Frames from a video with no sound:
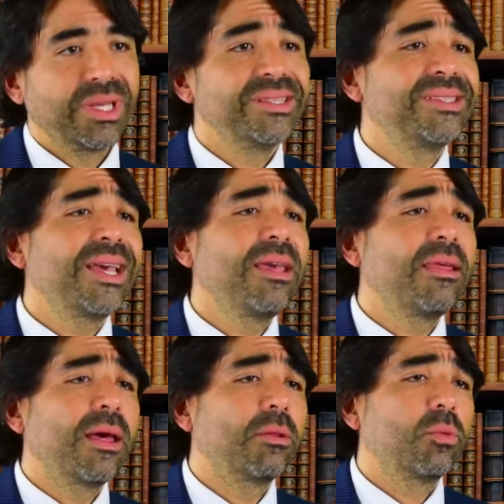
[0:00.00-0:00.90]
You can say
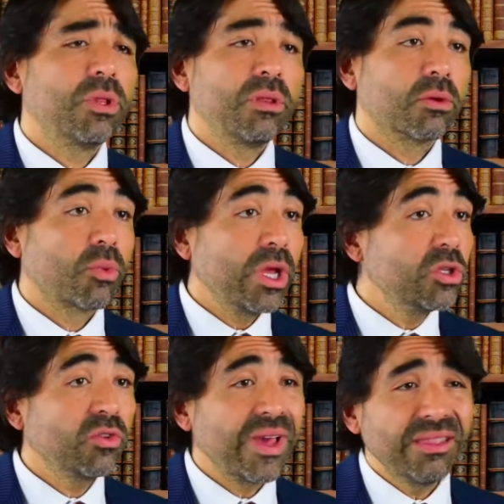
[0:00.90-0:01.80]
that within the
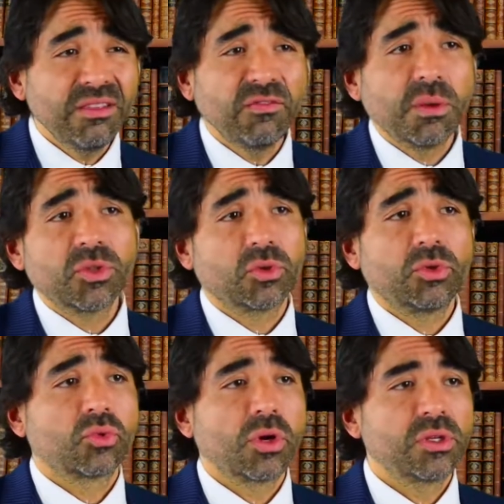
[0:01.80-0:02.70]
range of
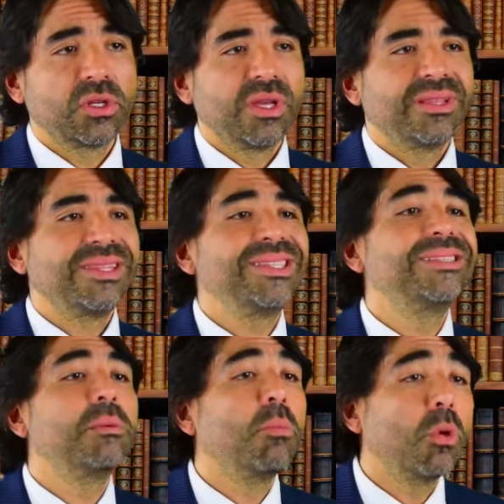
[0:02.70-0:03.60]
anti-inflammatory drugs, this
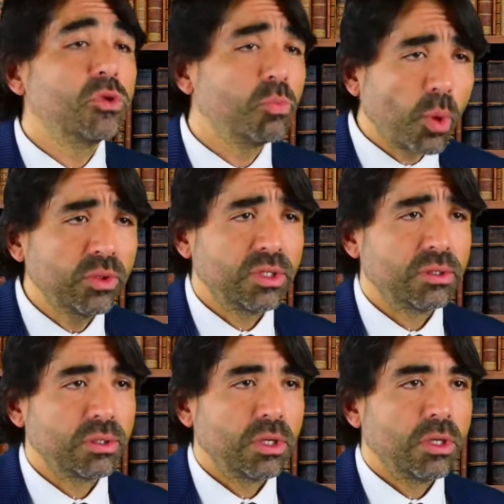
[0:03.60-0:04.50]
is the most
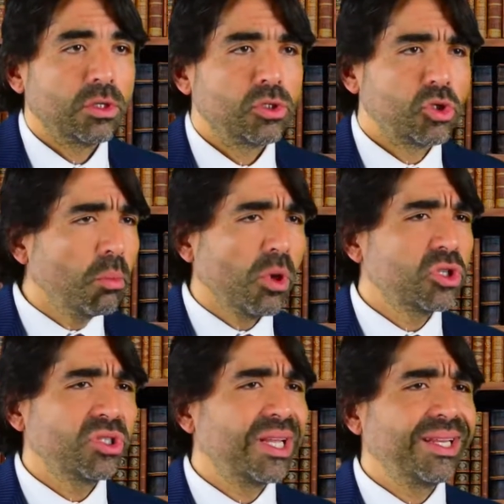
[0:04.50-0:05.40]
potent, so
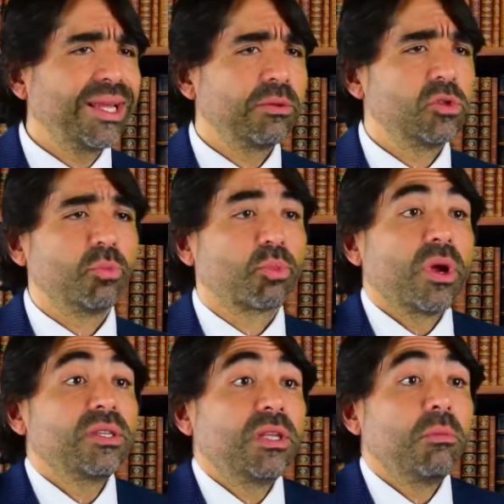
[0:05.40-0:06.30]
much that it can
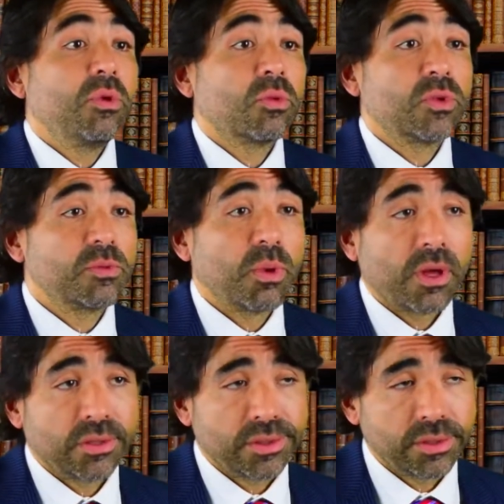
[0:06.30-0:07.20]
suppress the immune
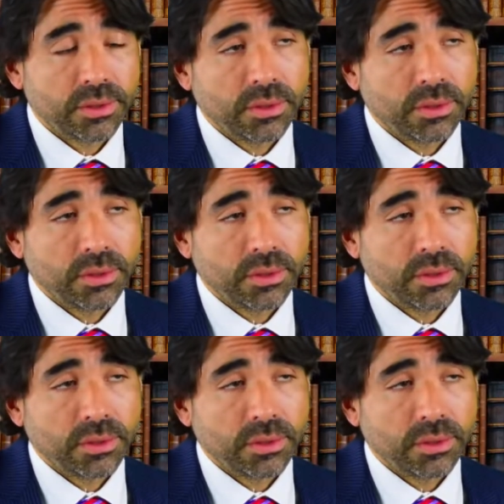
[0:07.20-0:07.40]
response,